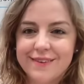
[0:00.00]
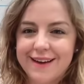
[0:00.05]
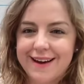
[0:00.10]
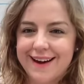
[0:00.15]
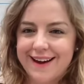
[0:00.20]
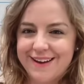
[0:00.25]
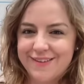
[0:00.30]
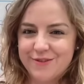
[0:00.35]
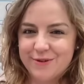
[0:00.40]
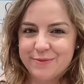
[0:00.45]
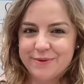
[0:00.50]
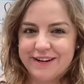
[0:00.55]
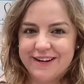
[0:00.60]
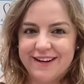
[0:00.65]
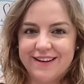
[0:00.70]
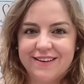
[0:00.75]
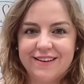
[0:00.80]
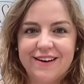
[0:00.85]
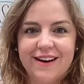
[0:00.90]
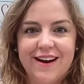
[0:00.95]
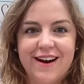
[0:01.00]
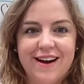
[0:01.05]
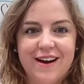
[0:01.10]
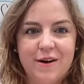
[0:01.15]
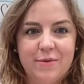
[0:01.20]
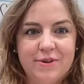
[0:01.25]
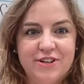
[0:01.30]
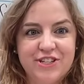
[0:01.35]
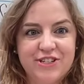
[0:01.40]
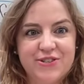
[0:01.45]
Hi, everybody.
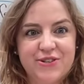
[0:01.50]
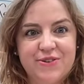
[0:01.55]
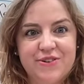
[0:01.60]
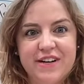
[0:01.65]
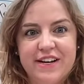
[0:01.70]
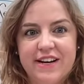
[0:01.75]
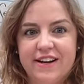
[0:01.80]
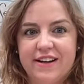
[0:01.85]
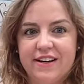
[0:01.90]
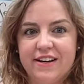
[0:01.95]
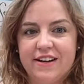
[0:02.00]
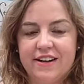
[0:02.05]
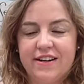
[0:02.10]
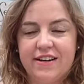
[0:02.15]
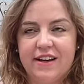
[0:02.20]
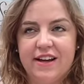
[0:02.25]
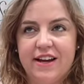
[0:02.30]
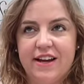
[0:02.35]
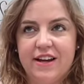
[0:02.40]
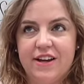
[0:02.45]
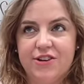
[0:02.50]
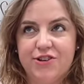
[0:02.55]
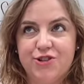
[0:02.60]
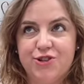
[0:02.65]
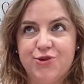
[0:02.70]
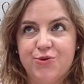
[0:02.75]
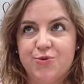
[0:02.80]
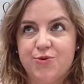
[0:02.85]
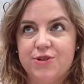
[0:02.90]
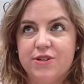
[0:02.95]
I just created a
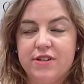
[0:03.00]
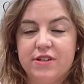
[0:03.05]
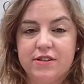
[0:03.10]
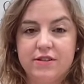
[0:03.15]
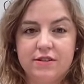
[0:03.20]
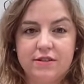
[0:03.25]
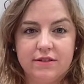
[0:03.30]
short